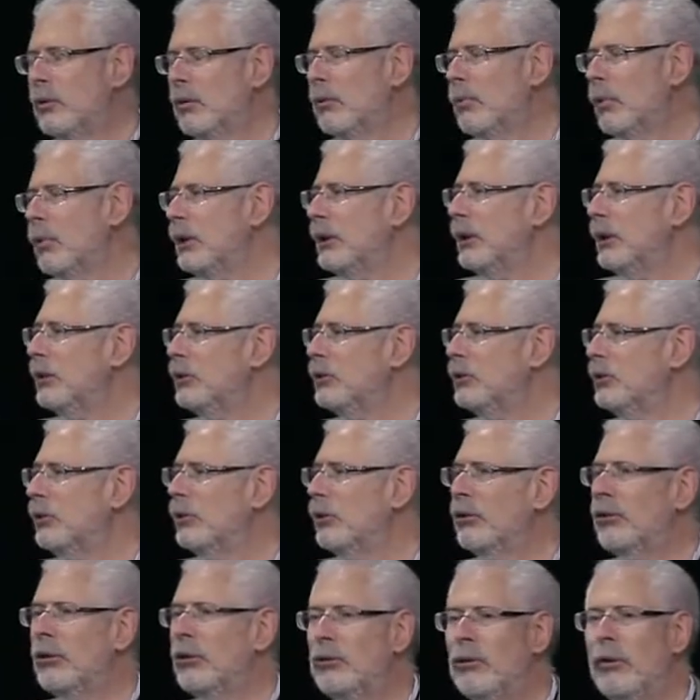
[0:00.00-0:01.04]
1 is,
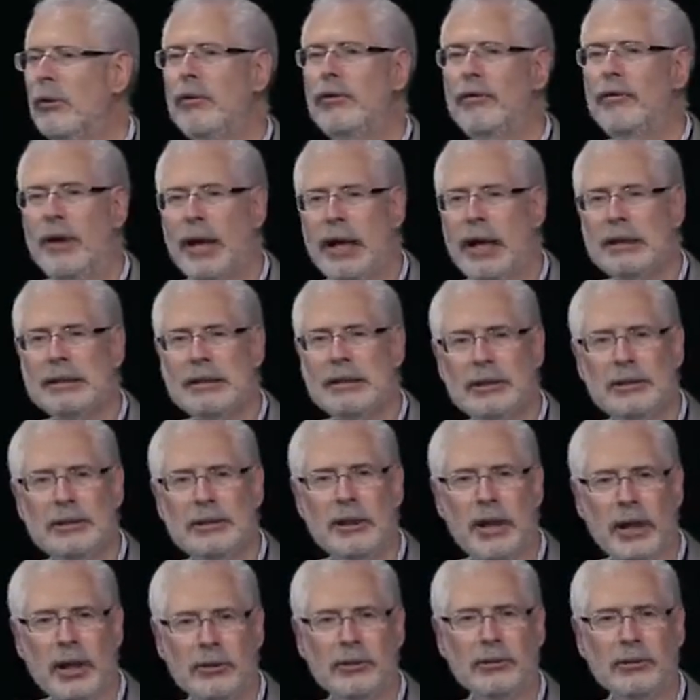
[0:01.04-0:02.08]
there are no facts
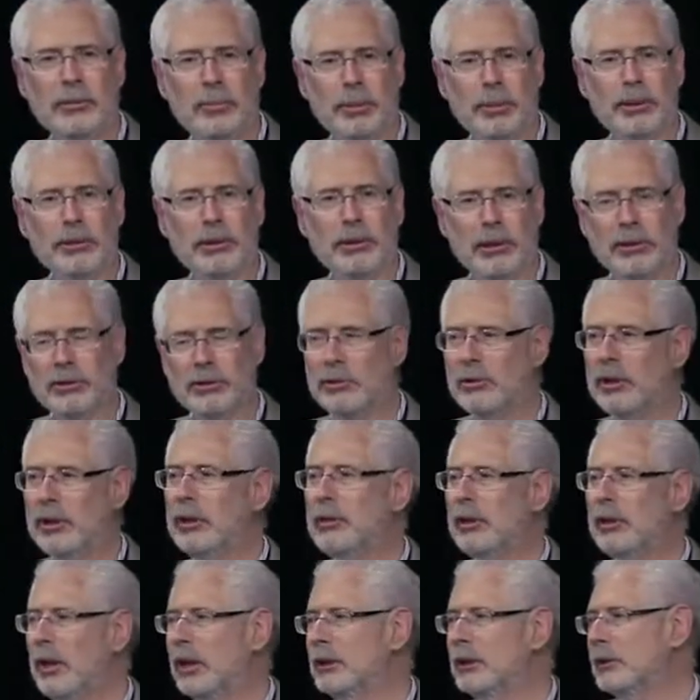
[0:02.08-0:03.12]
inside your building, so
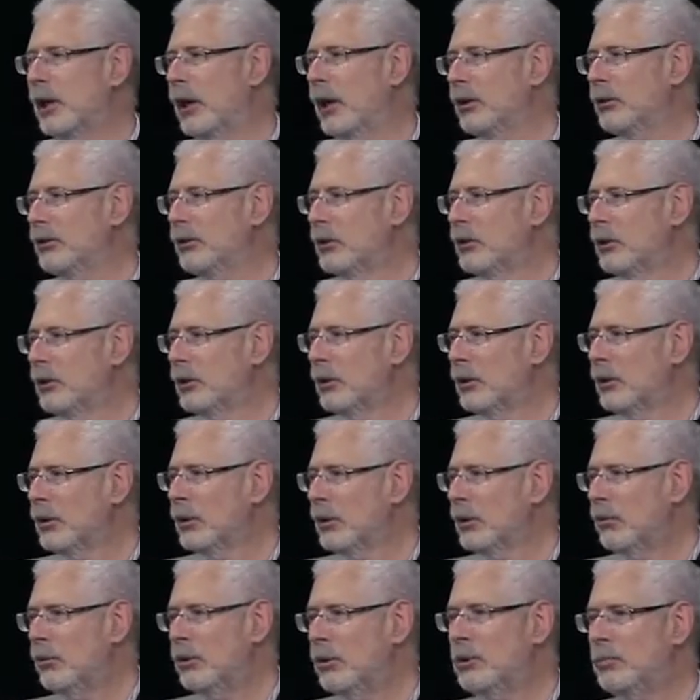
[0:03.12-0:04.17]
get the hell out.
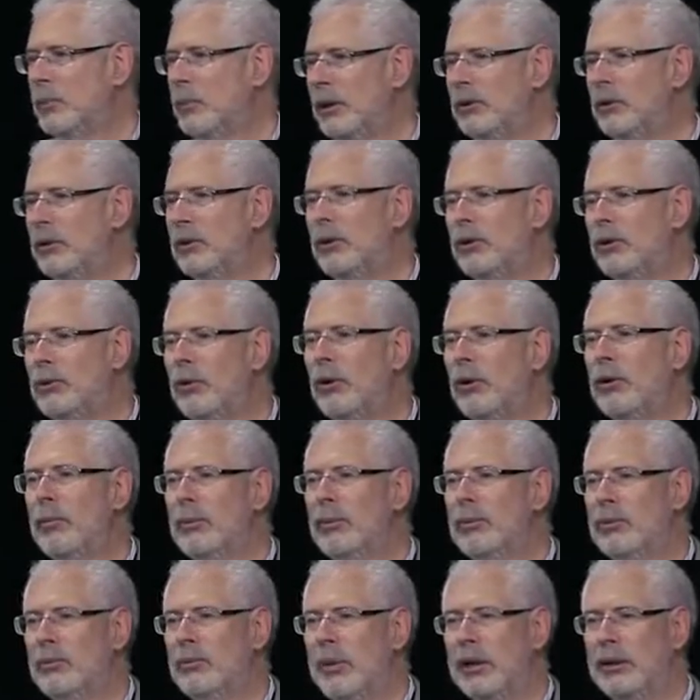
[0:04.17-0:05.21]
We spend an
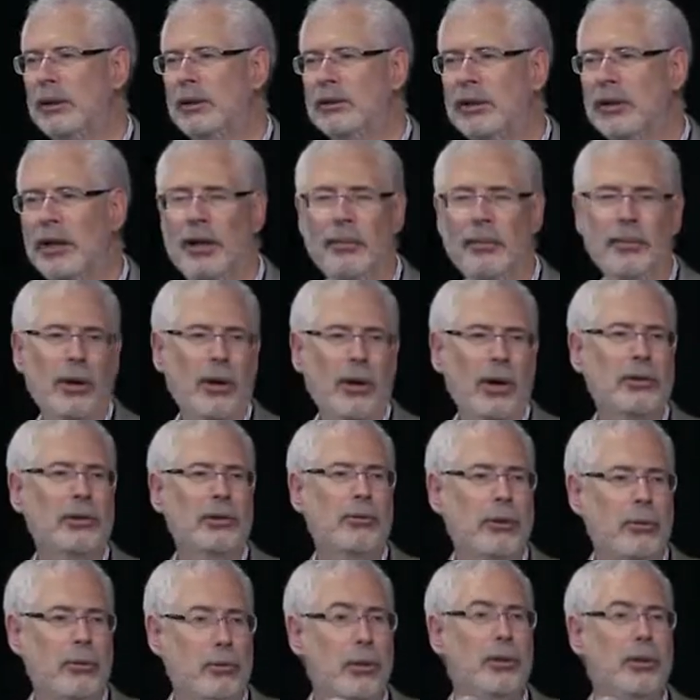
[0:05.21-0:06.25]
enormous amount of time
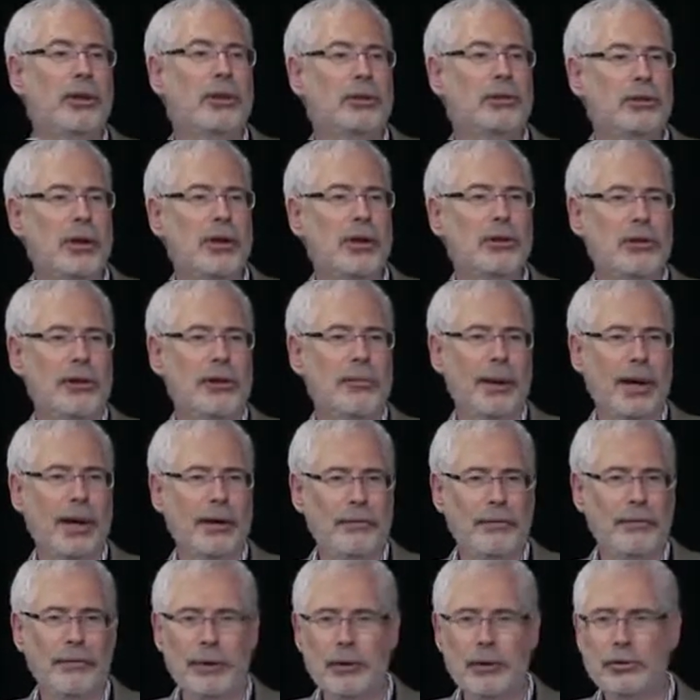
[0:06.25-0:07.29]
arguing with each other about
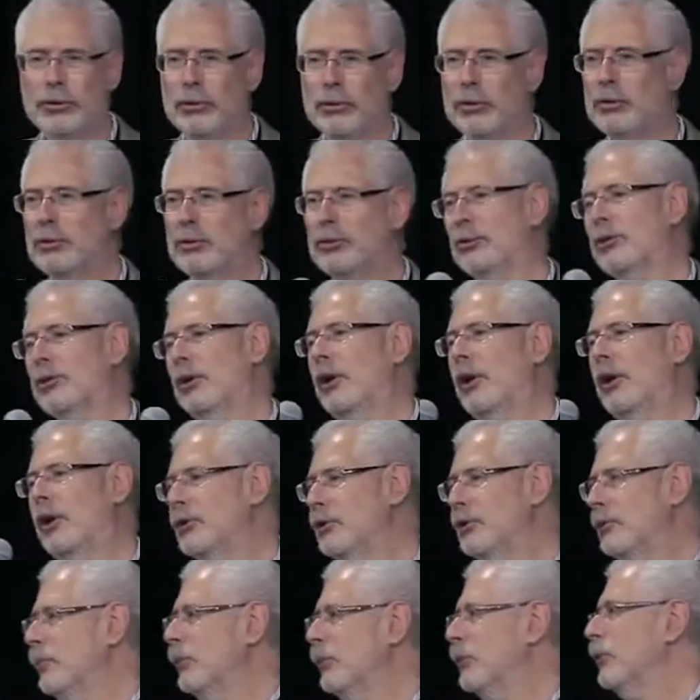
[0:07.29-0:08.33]
features or
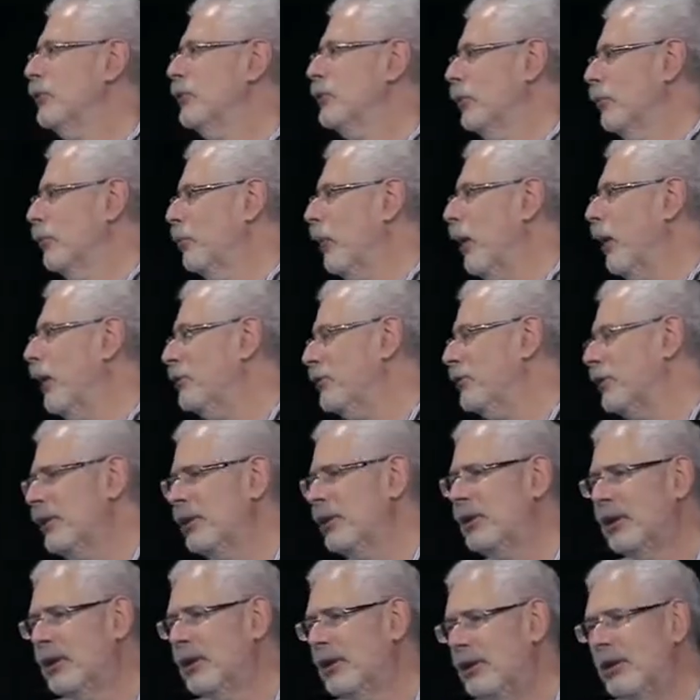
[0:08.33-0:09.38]
customers or pricing.
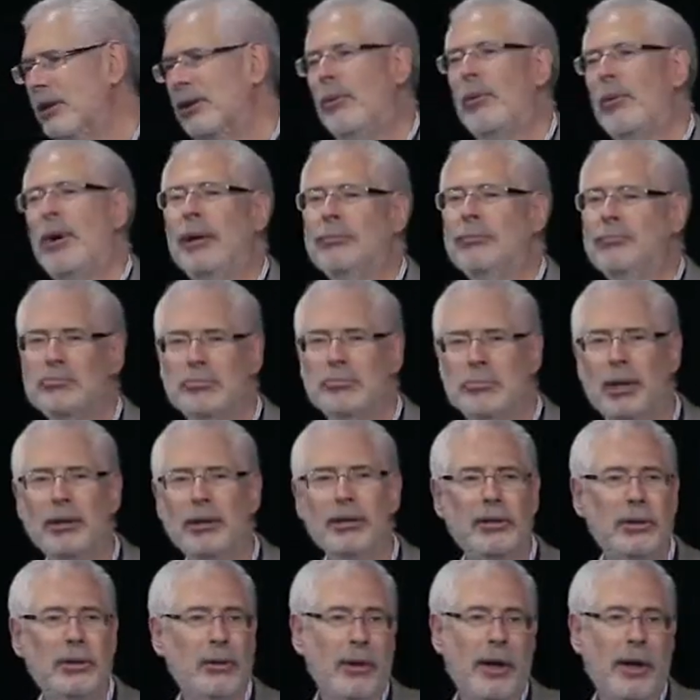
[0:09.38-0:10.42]
You know what? None
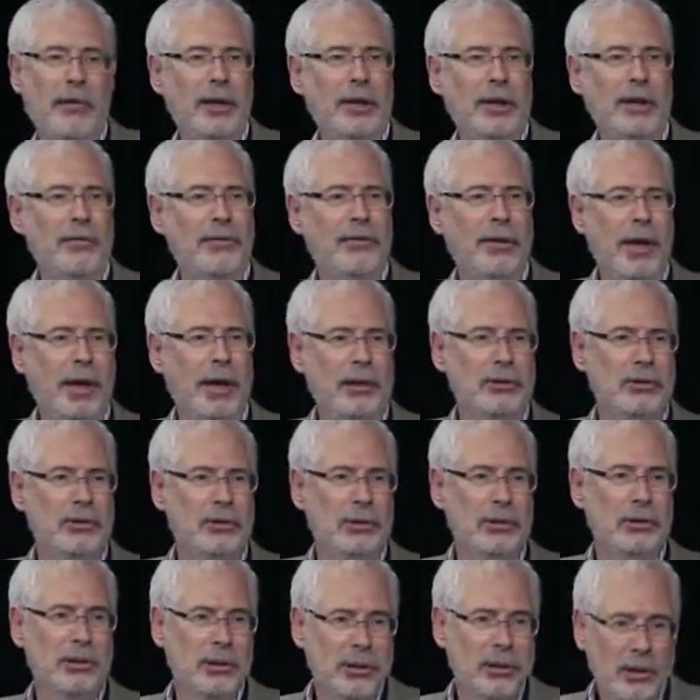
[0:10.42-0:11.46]
of you have any facts.
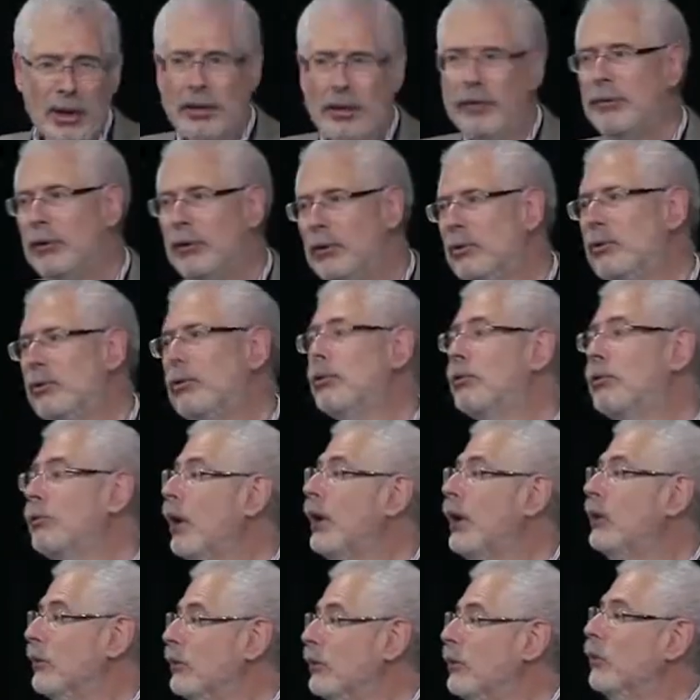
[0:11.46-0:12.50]
And if you do,
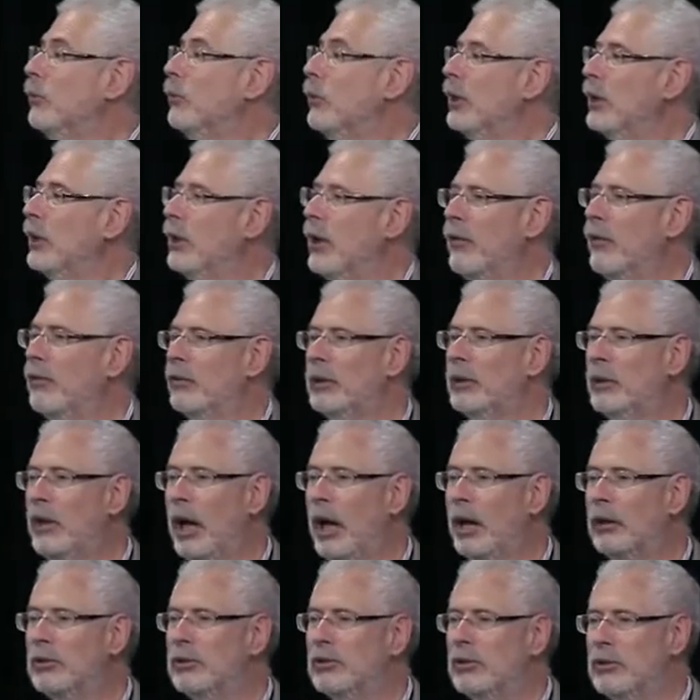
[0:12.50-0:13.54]
great, then we can have an
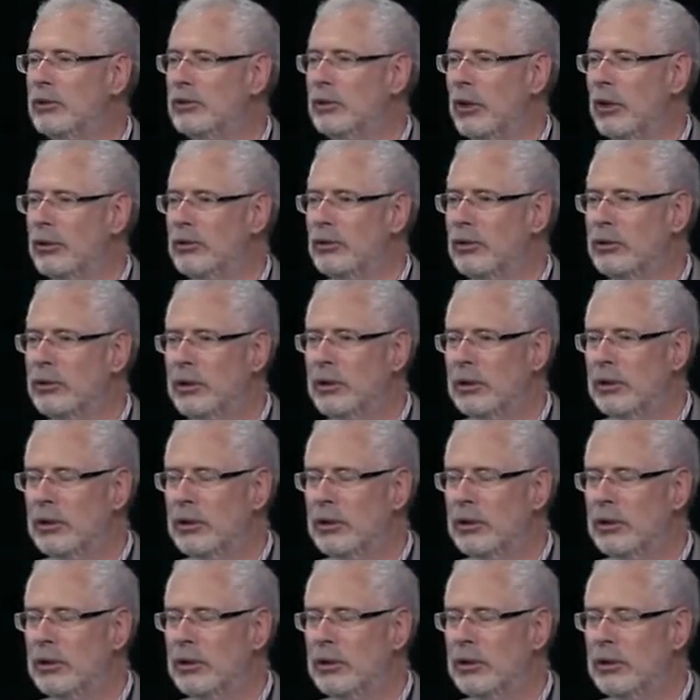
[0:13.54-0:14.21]
honest discussion.